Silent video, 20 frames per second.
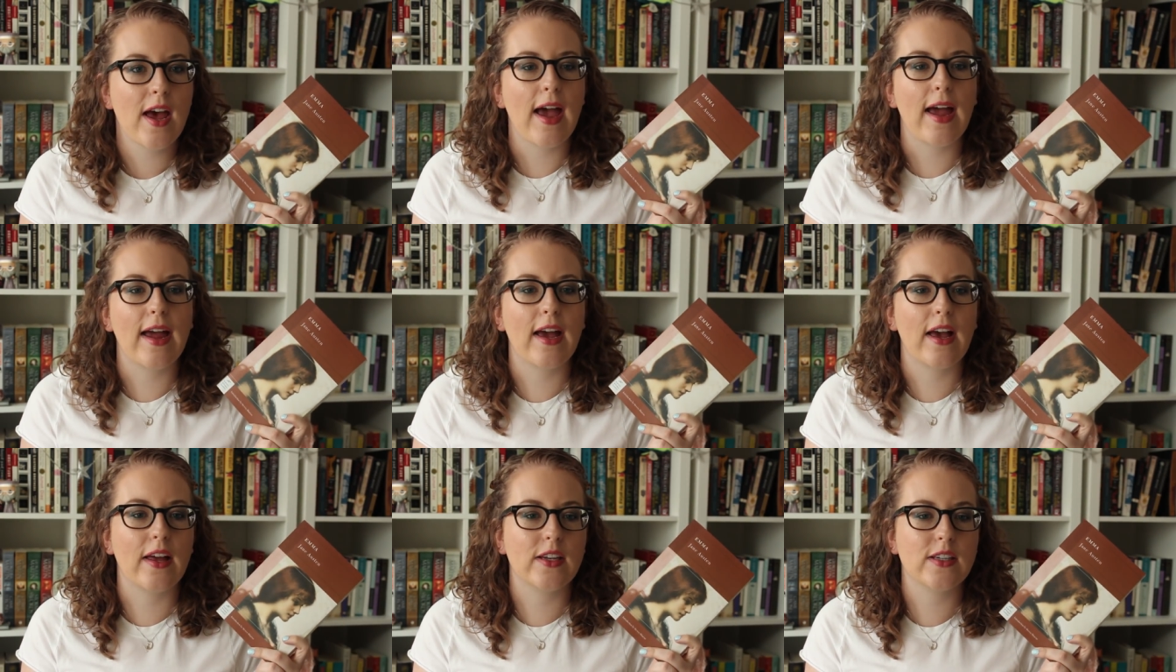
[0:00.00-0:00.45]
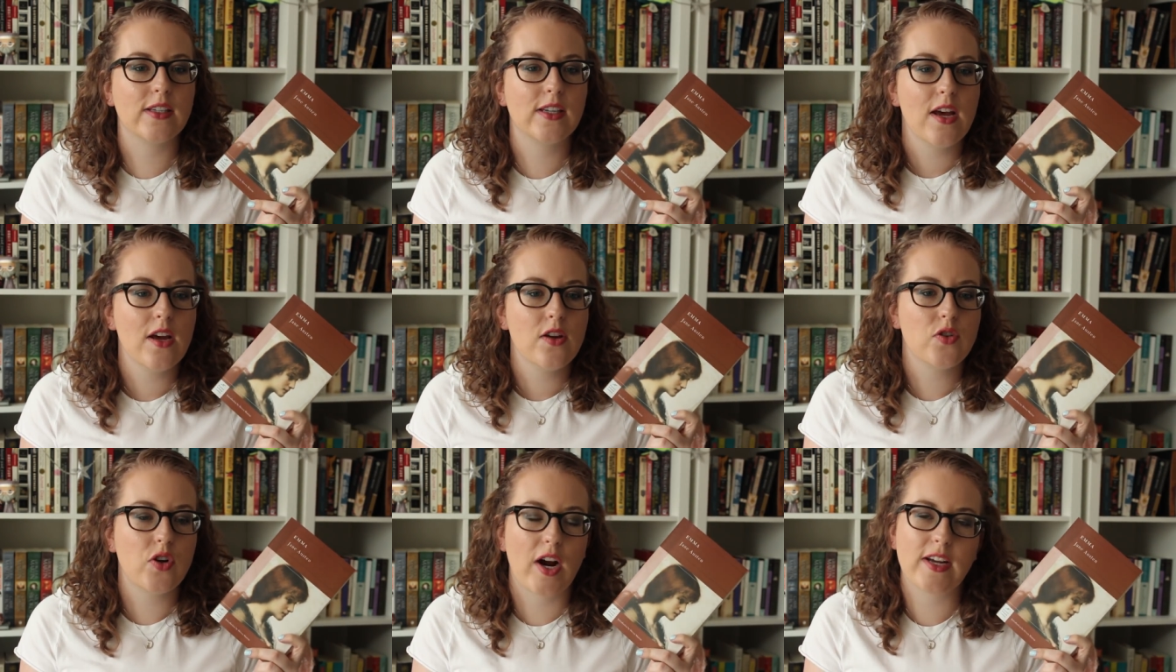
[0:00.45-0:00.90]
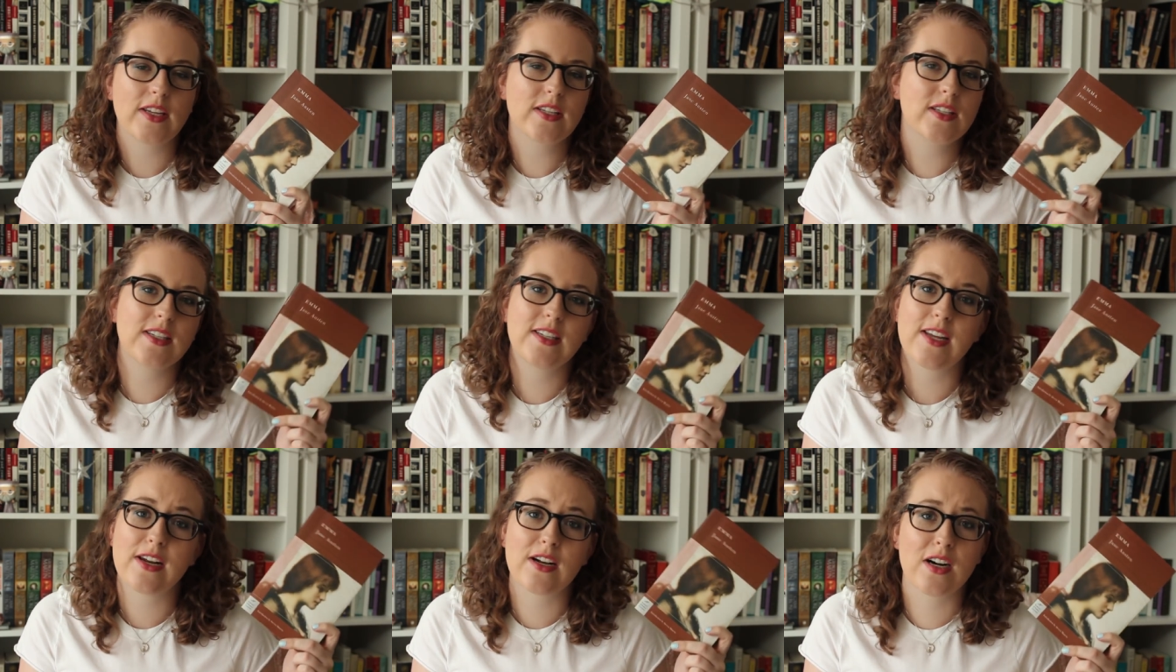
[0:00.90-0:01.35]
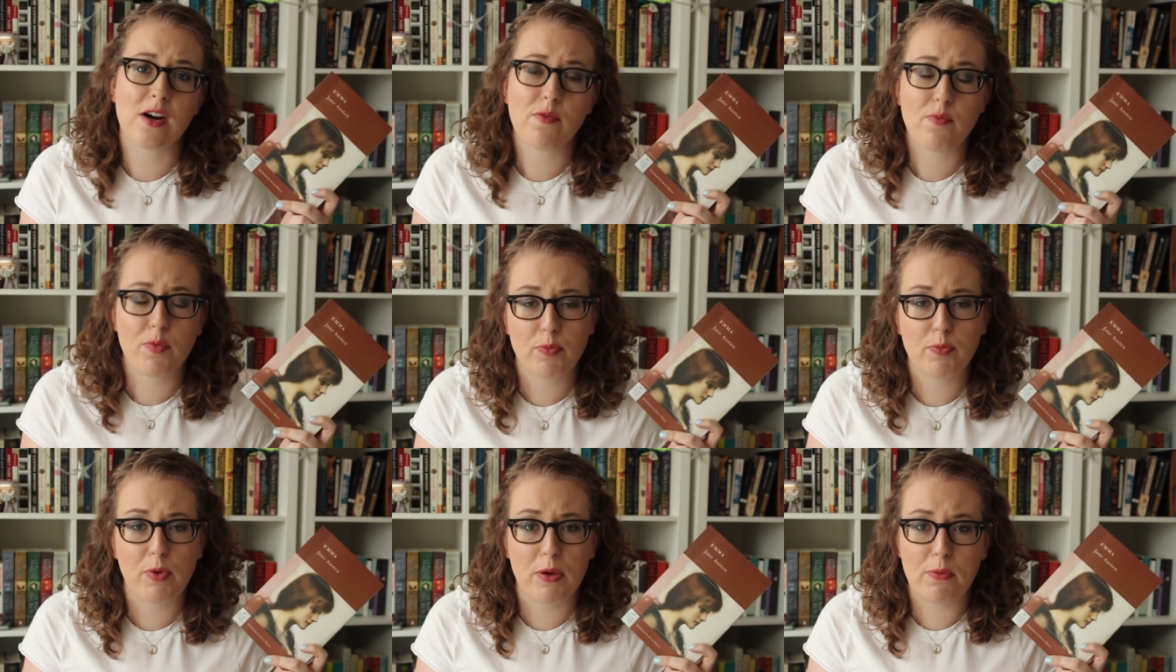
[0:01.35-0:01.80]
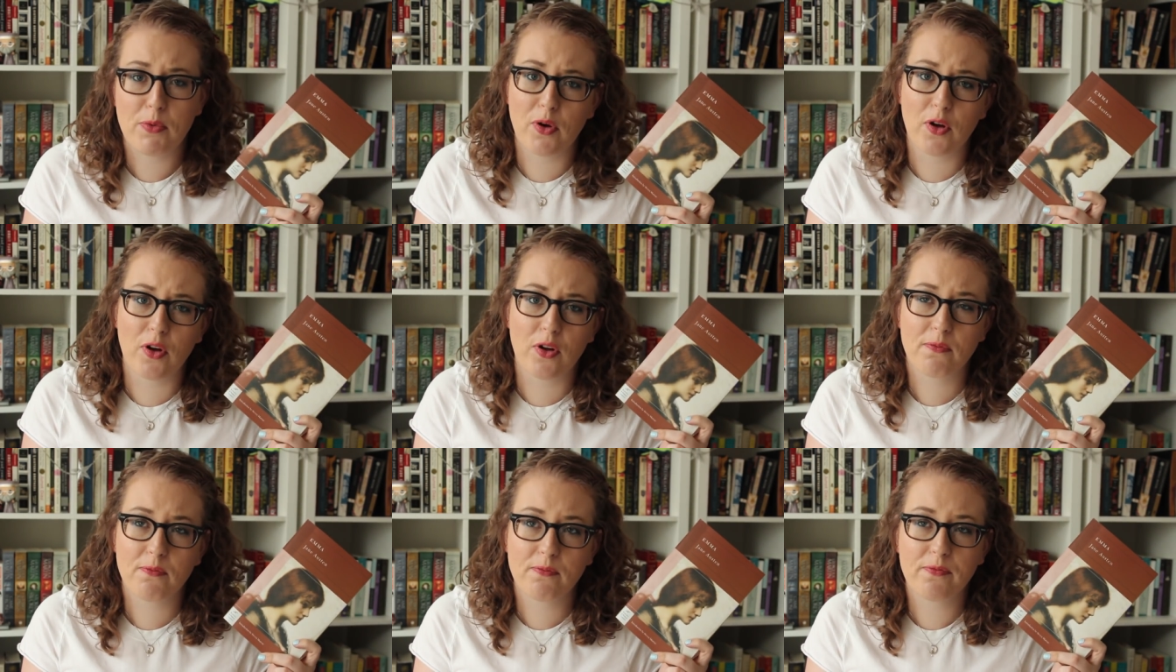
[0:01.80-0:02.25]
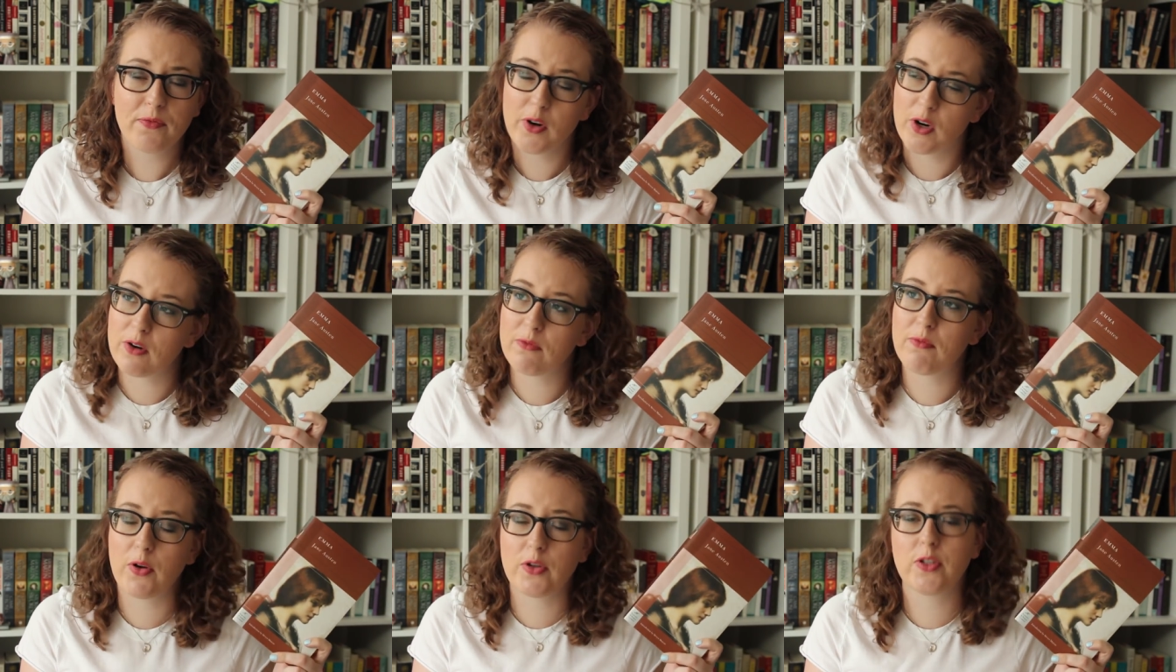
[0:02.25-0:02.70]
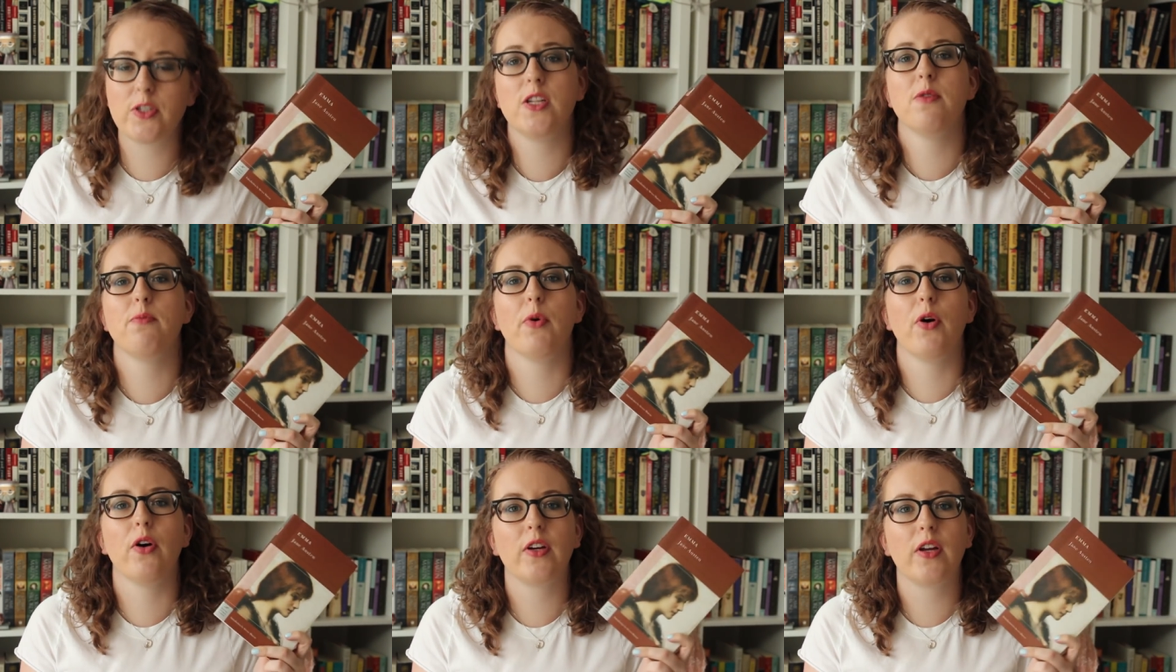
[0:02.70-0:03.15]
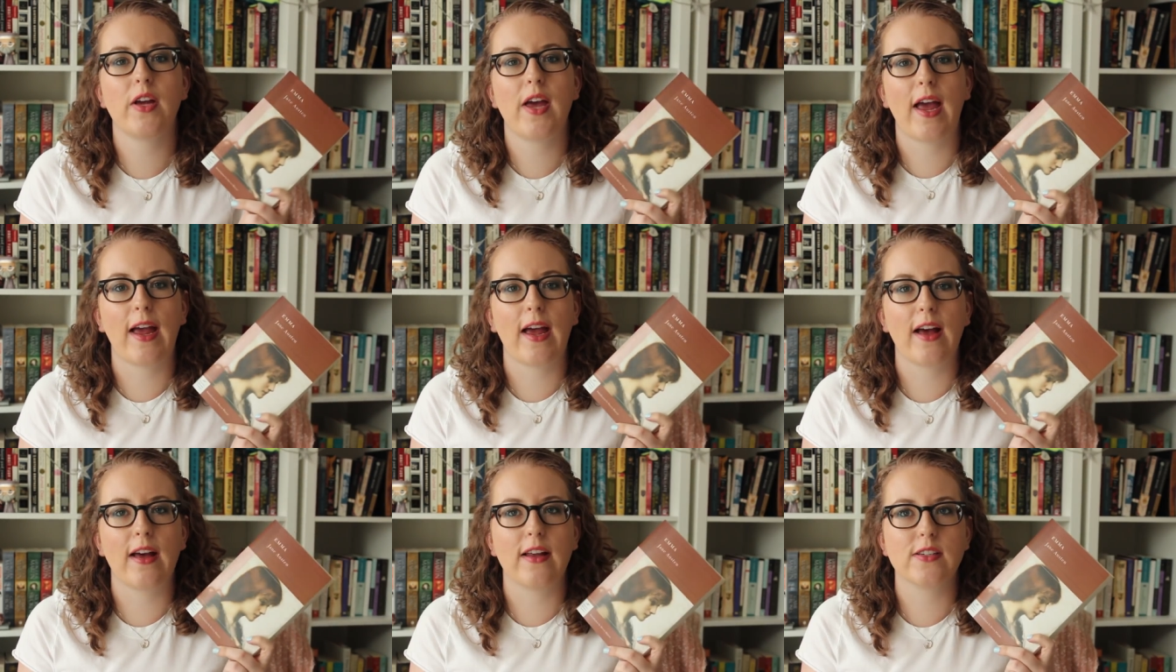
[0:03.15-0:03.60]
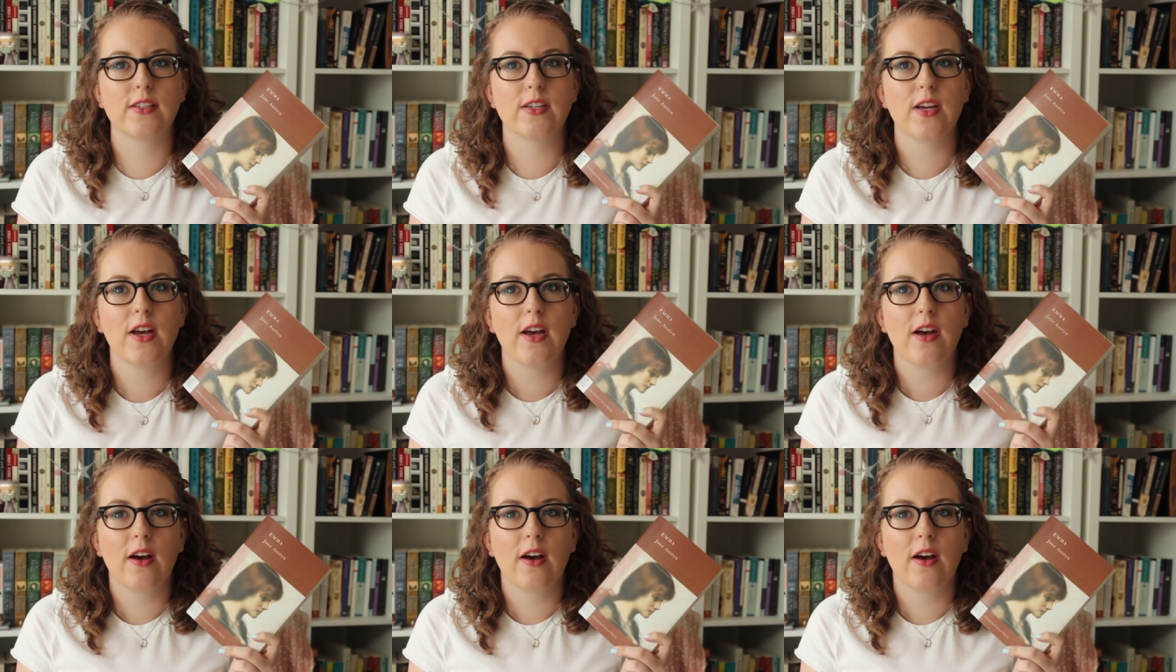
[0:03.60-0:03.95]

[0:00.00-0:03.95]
and tries to set her up with people for most of the book, and